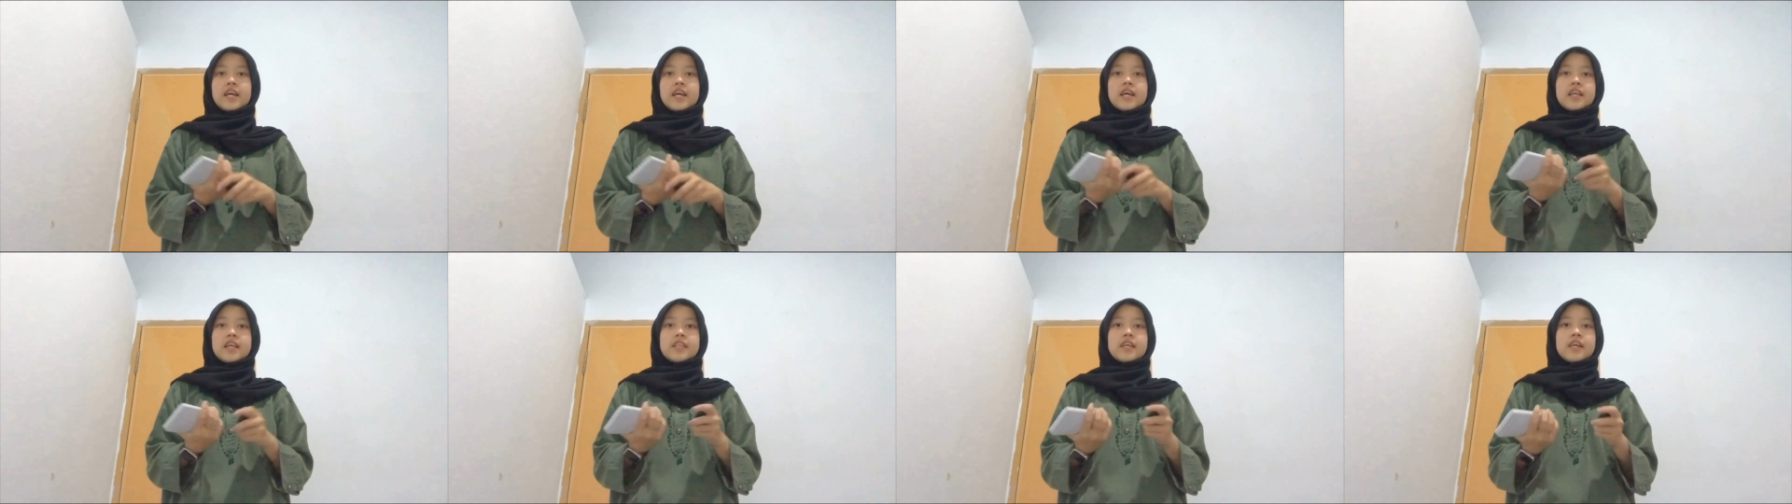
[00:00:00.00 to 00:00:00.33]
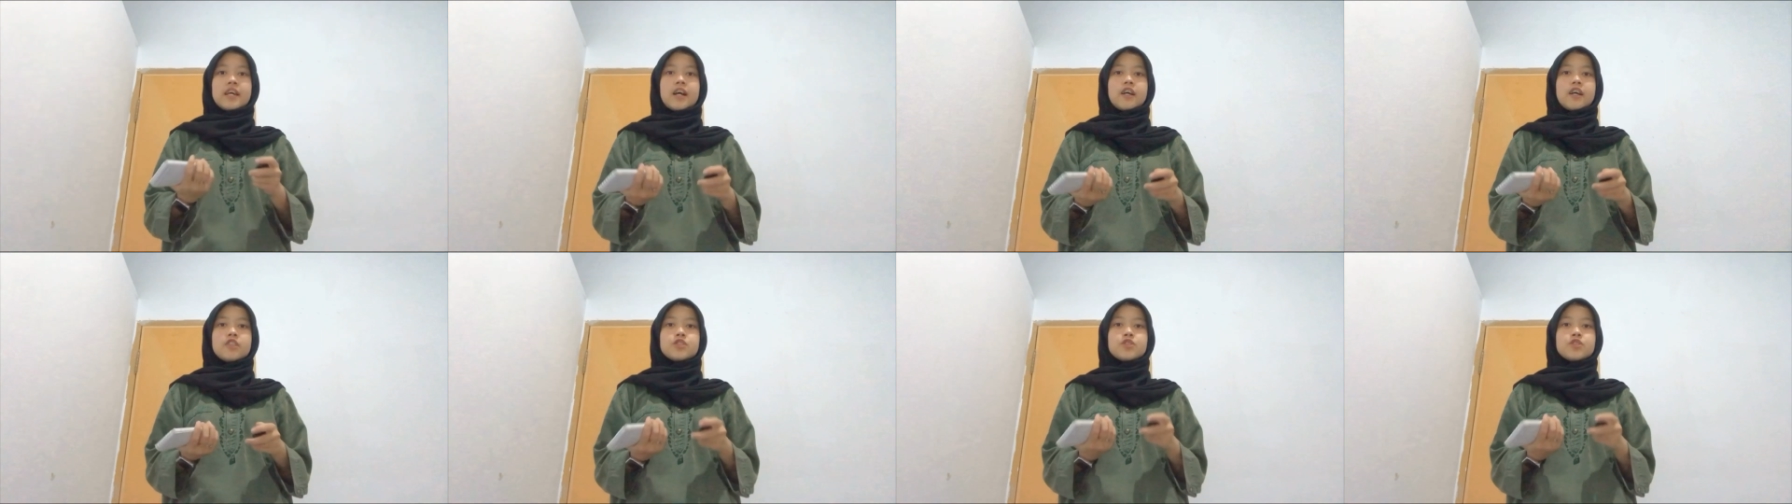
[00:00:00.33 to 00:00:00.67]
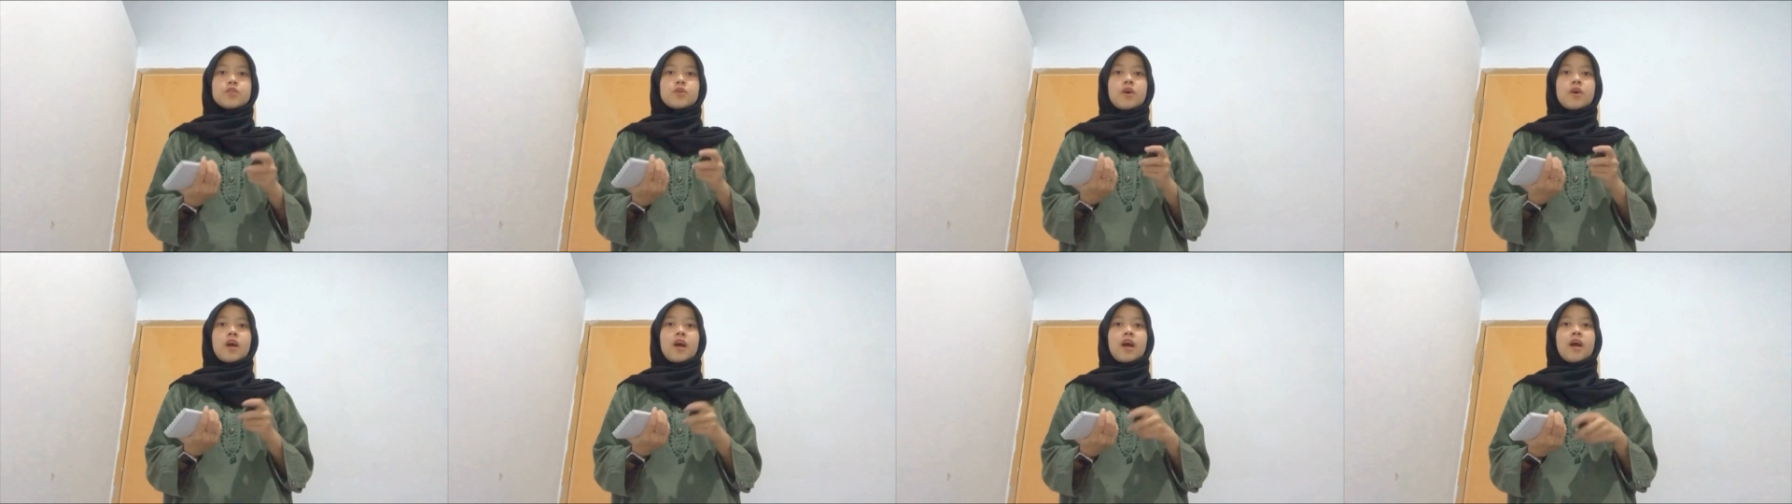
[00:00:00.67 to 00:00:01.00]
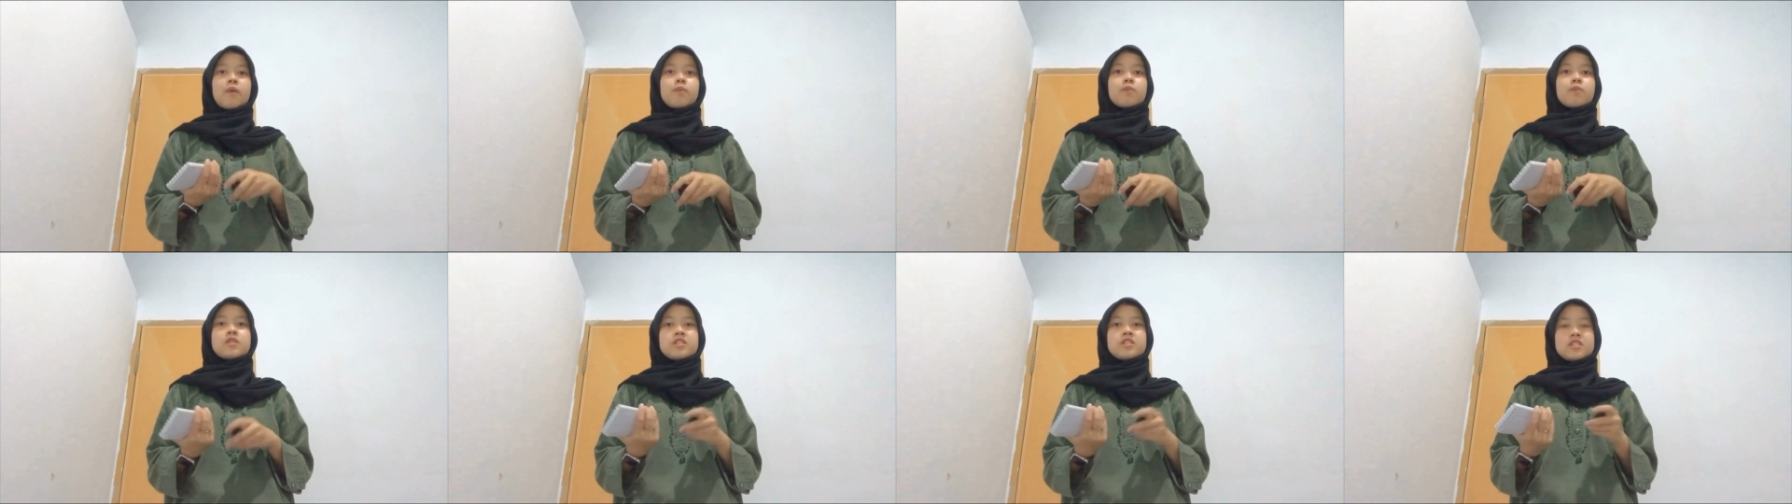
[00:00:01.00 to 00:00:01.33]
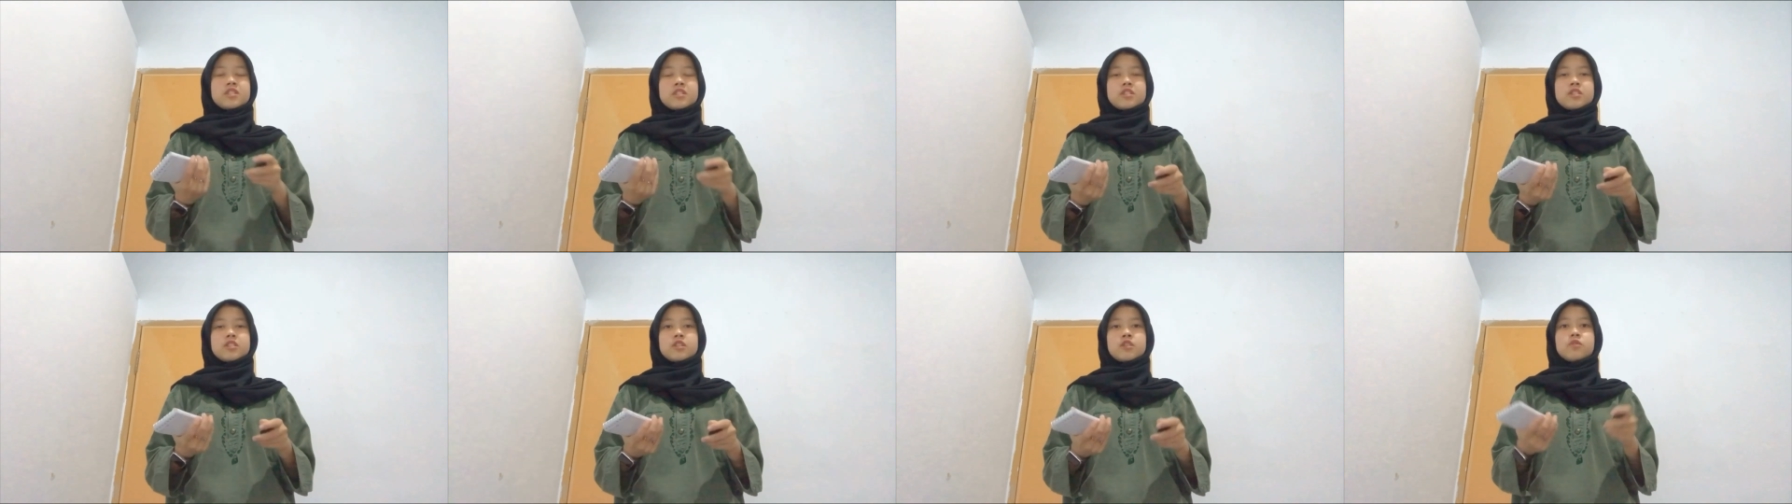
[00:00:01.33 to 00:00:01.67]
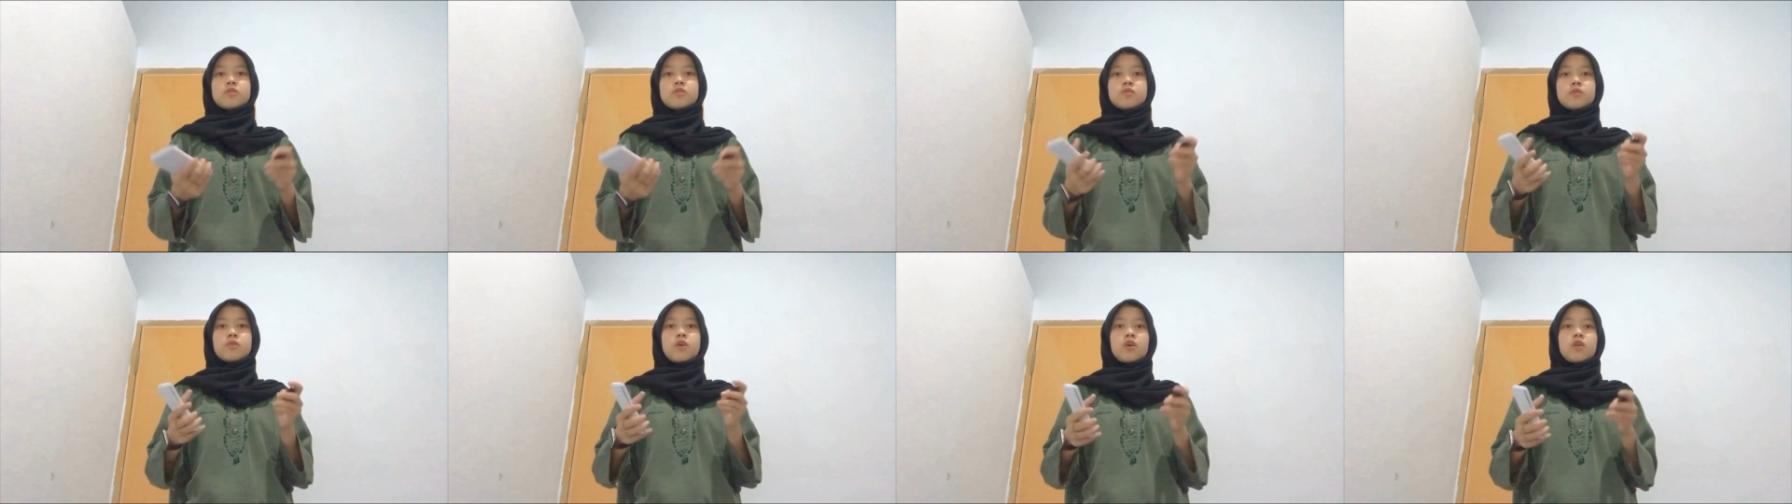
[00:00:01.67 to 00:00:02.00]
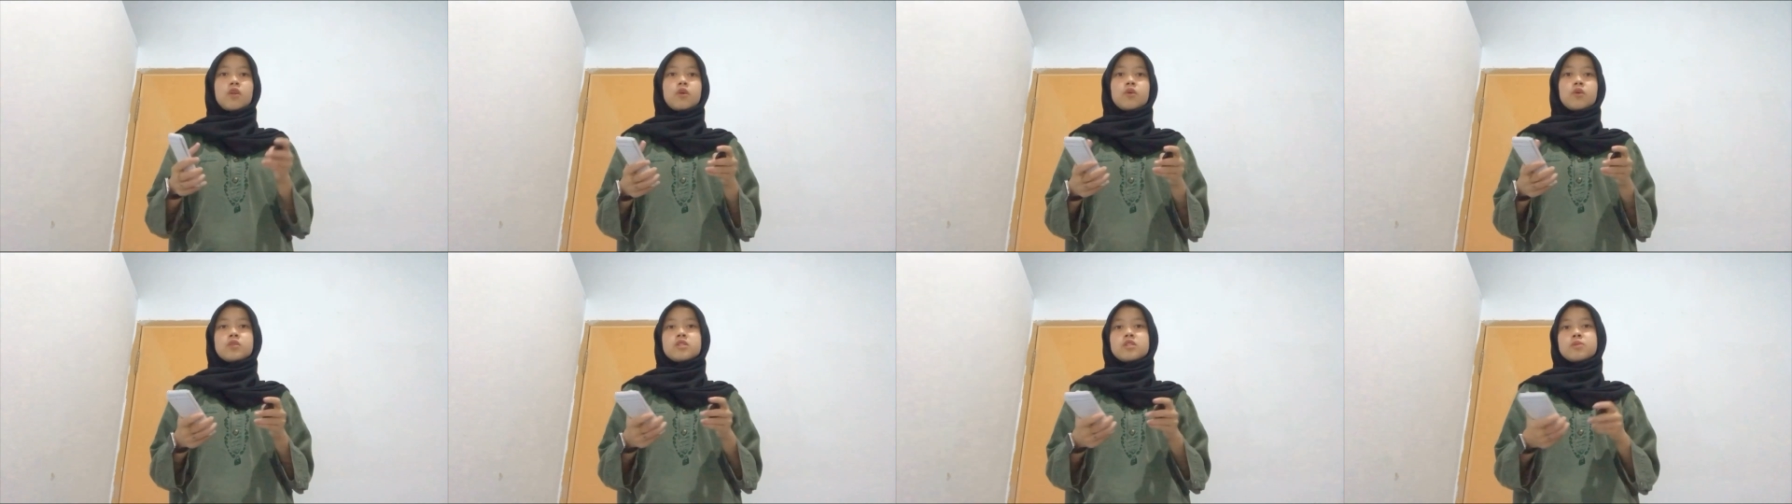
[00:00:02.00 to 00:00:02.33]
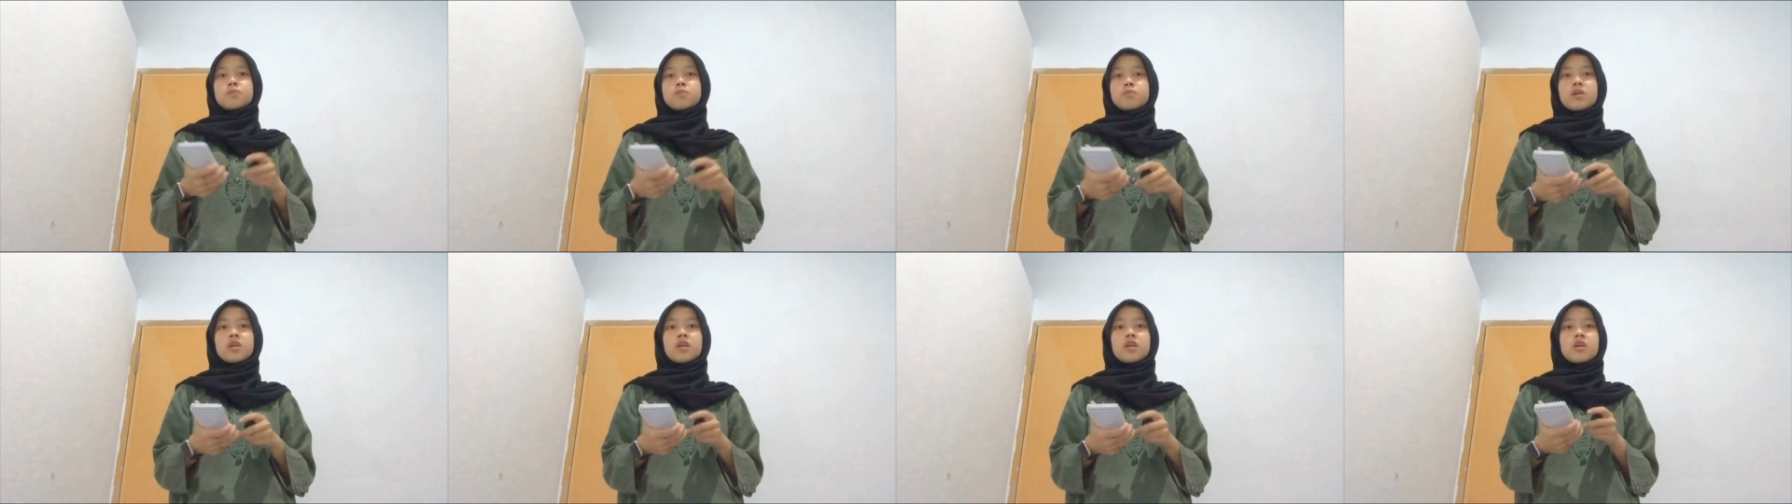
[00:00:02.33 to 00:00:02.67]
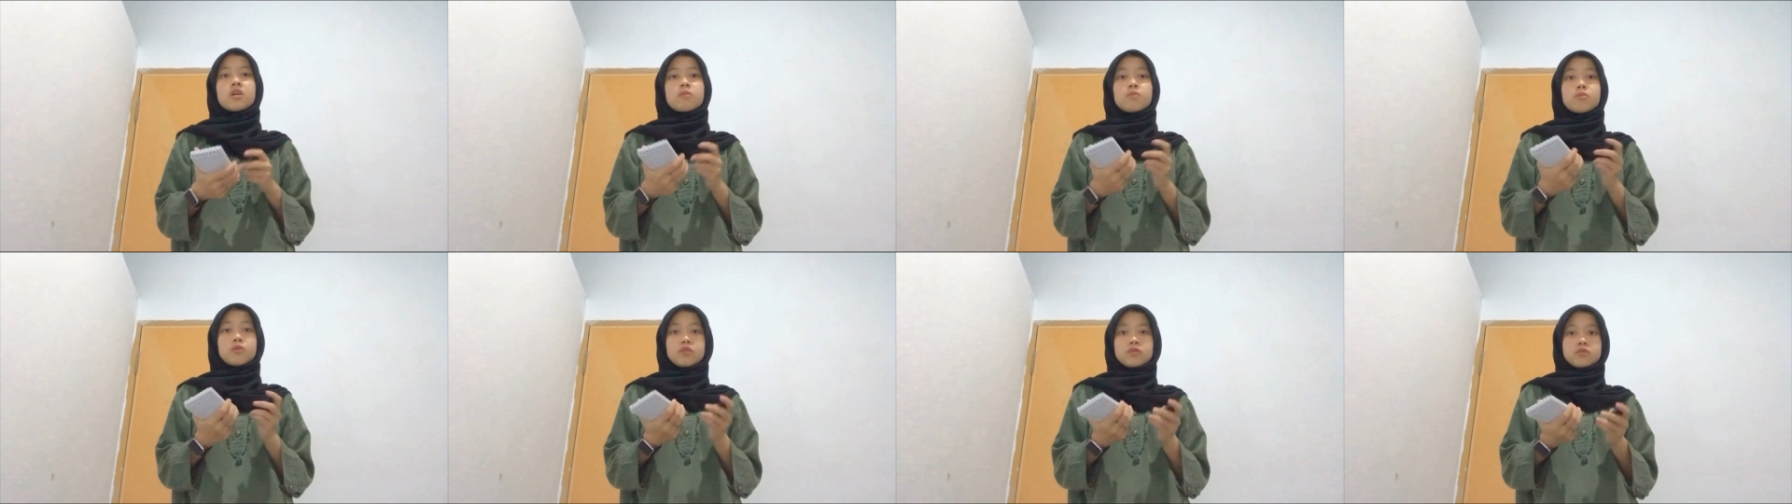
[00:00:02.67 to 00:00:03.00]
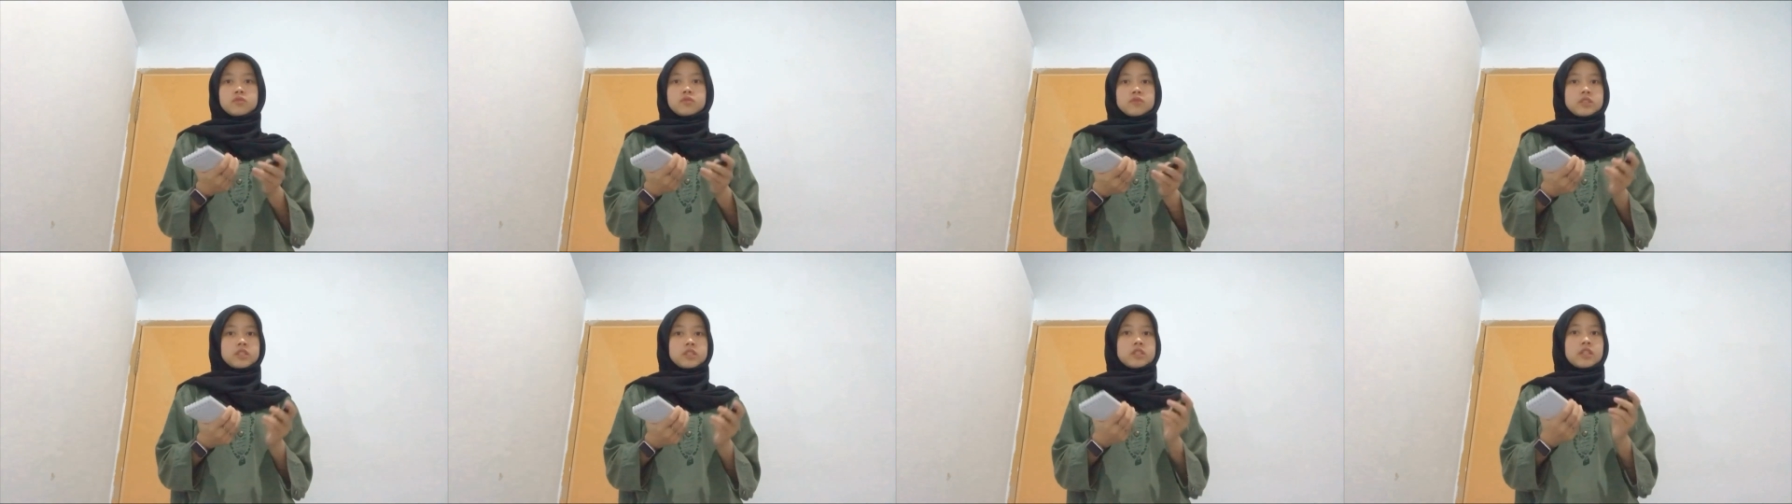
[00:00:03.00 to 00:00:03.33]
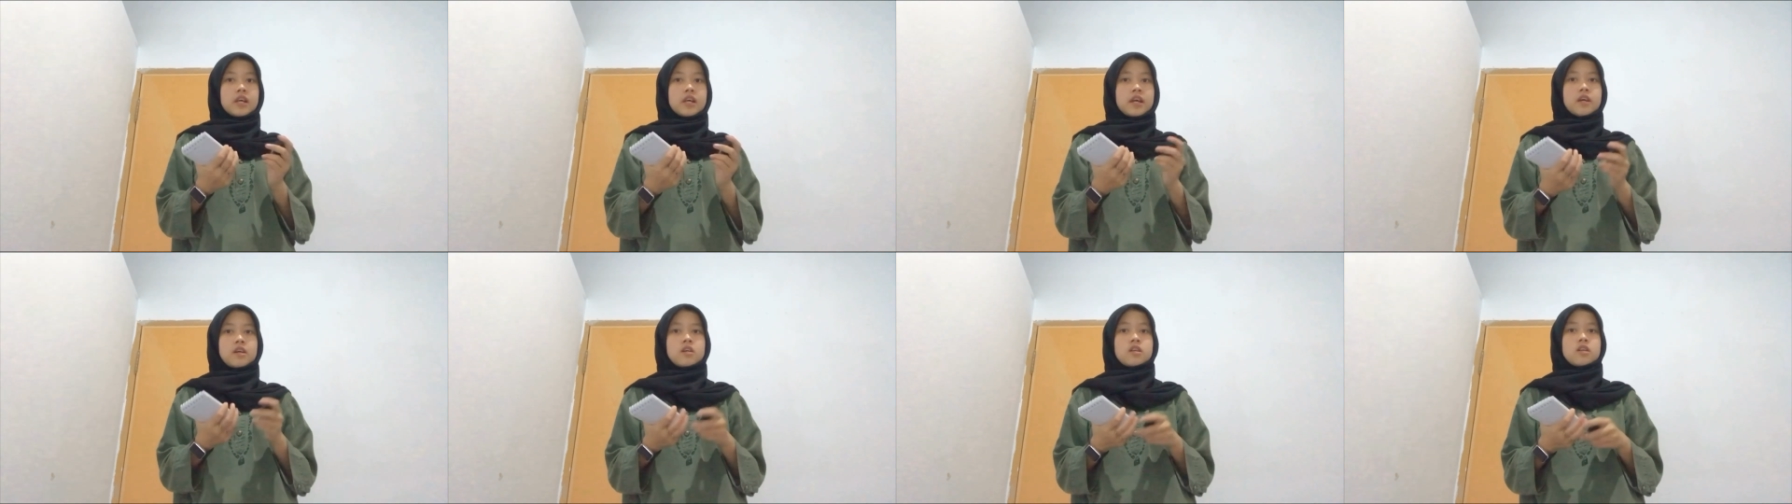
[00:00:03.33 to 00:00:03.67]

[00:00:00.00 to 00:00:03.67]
They also help listeners follow the speaker movement and